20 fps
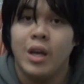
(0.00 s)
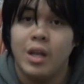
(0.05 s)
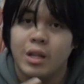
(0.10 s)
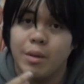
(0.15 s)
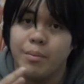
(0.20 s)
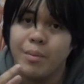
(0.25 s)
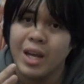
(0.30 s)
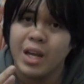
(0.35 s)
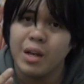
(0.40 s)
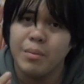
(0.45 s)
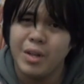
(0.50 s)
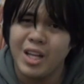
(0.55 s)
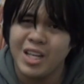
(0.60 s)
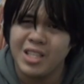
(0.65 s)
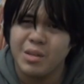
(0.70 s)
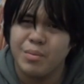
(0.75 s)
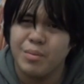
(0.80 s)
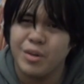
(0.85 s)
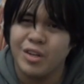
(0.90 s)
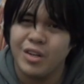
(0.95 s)
The Mega
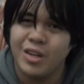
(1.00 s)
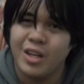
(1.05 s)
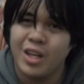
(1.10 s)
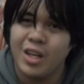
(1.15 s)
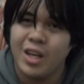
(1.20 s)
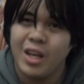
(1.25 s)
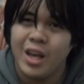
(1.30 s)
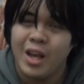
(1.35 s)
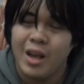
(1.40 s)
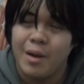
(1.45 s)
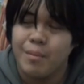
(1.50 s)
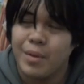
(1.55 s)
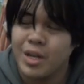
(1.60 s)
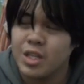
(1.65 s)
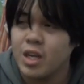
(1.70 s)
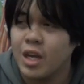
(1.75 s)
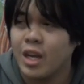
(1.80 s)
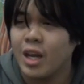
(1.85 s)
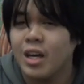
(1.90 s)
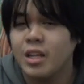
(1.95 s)
Blast ability, much
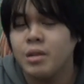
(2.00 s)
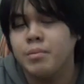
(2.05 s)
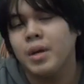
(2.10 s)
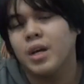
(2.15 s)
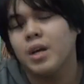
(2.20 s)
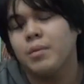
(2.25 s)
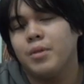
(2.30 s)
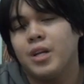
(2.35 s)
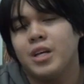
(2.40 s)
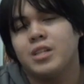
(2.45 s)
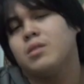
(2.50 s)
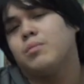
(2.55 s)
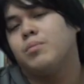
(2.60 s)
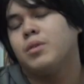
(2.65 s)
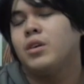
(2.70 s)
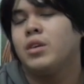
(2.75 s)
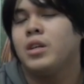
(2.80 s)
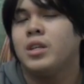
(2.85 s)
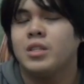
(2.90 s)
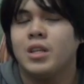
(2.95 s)
like other Mega Blast
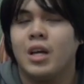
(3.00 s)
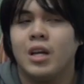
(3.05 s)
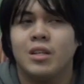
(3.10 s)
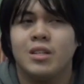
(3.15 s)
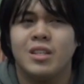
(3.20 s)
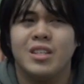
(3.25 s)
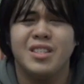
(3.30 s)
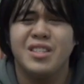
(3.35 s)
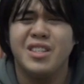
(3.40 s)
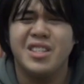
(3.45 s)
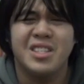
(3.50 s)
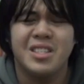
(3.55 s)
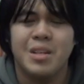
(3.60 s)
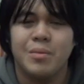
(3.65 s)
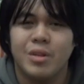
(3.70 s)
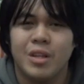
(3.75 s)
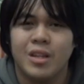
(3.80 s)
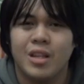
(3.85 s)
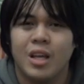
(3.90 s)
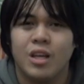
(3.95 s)
abilities, is not
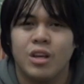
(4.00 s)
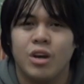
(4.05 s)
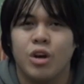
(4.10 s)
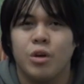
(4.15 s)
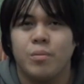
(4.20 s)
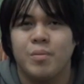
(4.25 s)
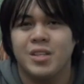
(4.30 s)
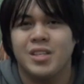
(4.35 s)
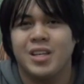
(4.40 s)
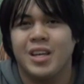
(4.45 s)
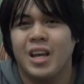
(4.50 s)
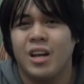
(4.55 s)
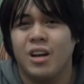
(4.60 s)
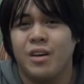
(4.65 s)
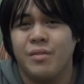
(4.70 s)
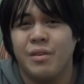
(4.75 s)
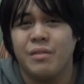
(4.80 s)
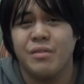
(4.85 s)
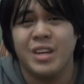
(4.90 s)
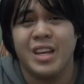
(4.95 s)
something that you're hoping to get
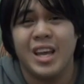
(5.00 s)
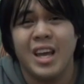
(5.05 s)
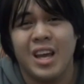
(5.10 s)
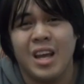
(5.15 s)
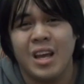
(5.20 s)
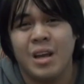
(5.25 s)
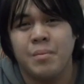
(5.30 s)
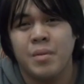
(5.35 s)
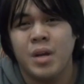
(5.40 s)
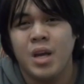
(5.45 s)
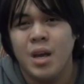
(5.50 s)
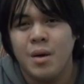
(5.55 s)
off every game,